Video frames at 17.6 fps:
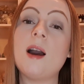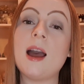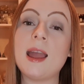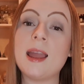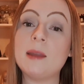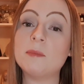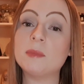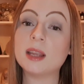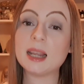I
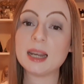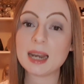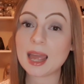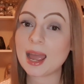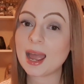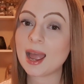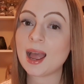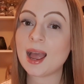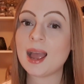am
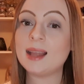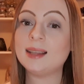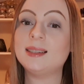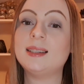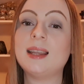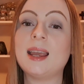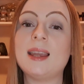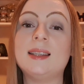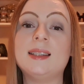Claire and
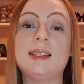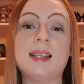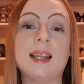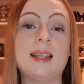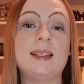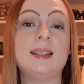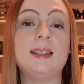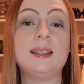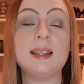today is
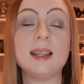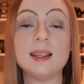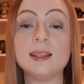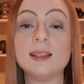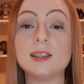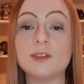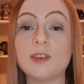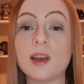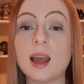day
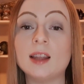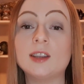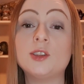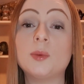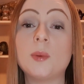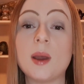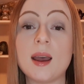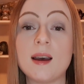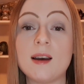6 of our
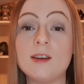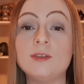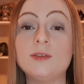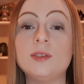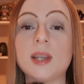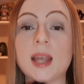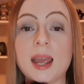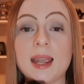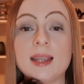
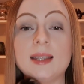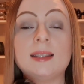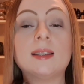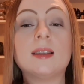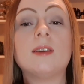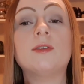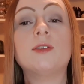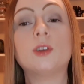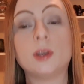12 days
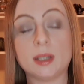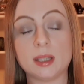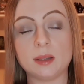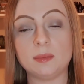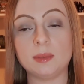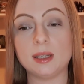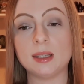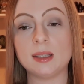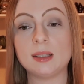of
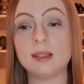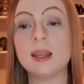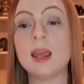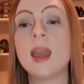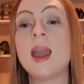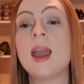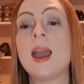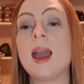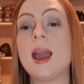Christmas.
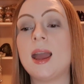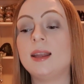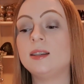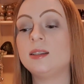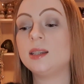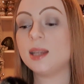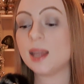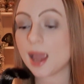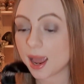And
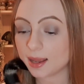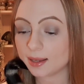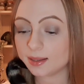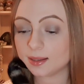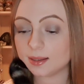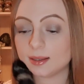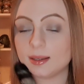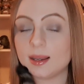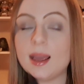
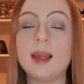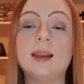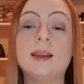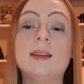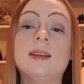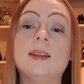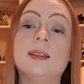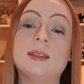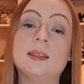yes,
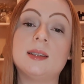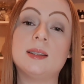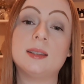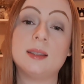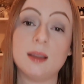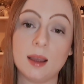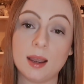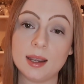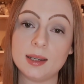Ellen has
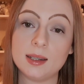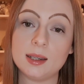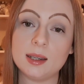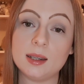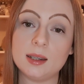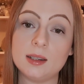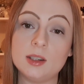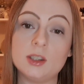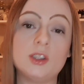
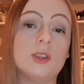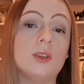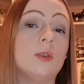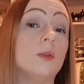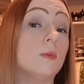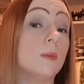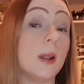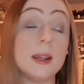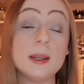decided to
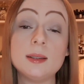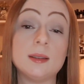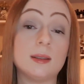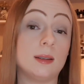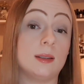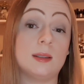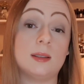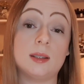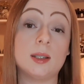grace
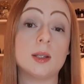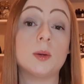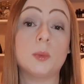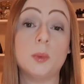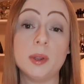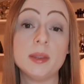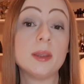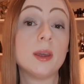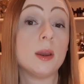us
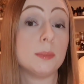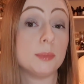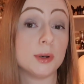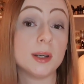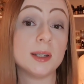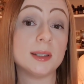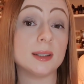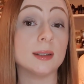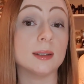with her
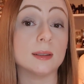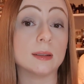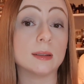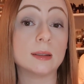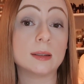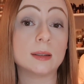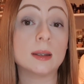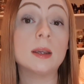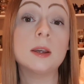
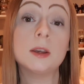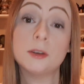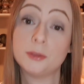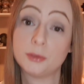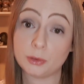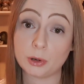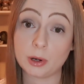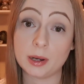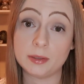presence
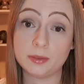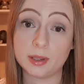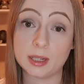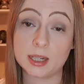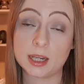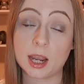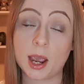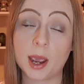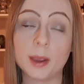for a
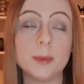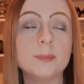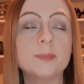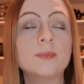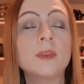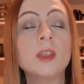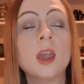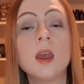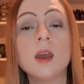video.
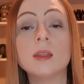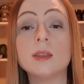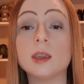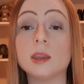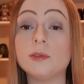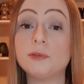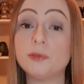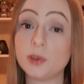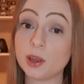
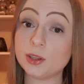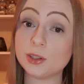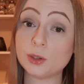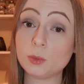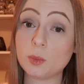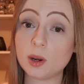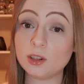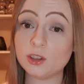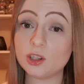The first
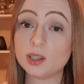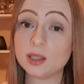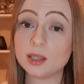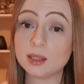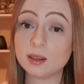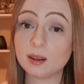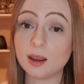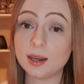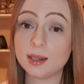one she's
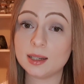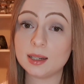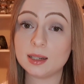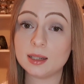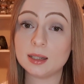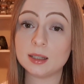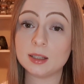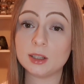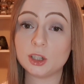
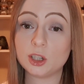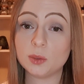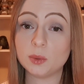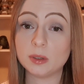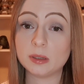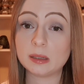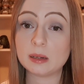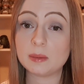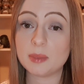decided that she
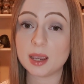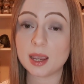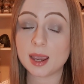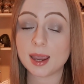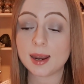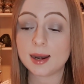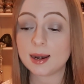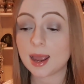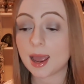wants to
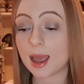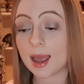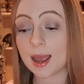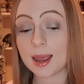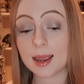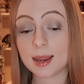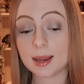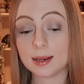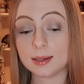be in,
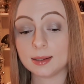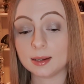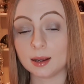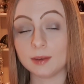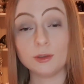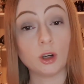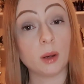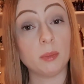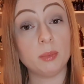and
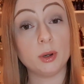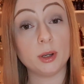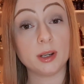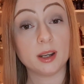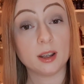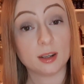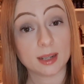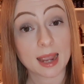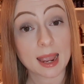I've tried putting
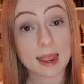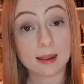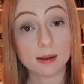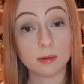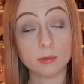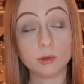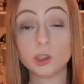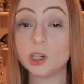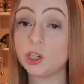her
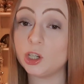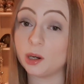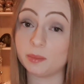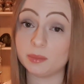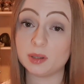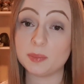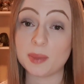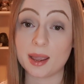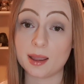down. She
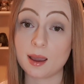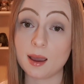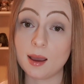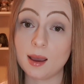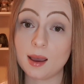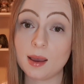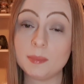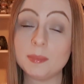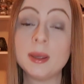jumps back
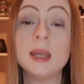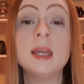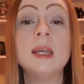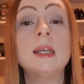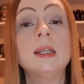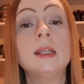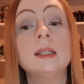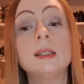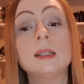up.
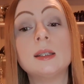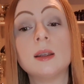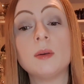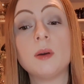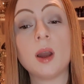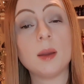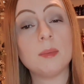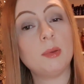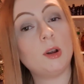So
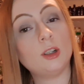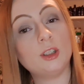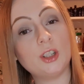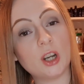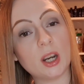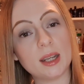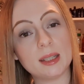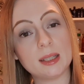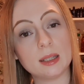I
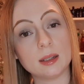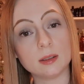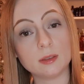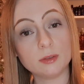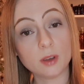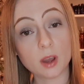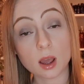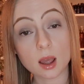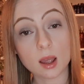apologise in
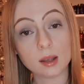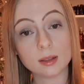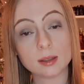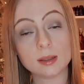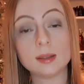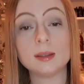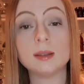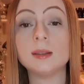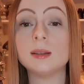
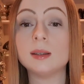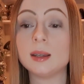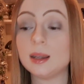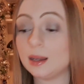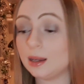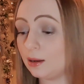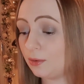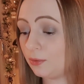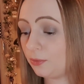advance
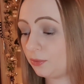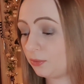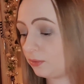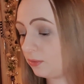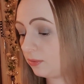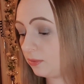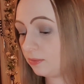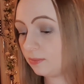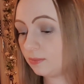
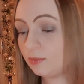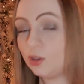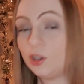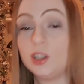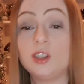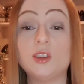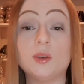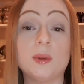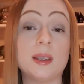if
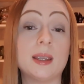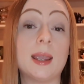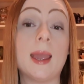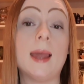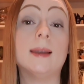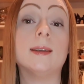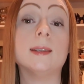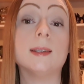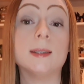she's doing
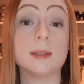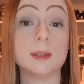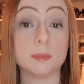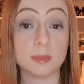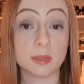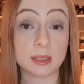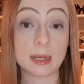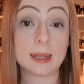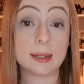
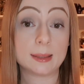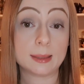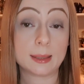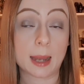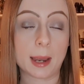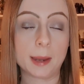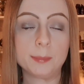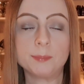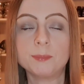Ellenisms, let's
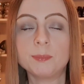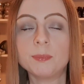say.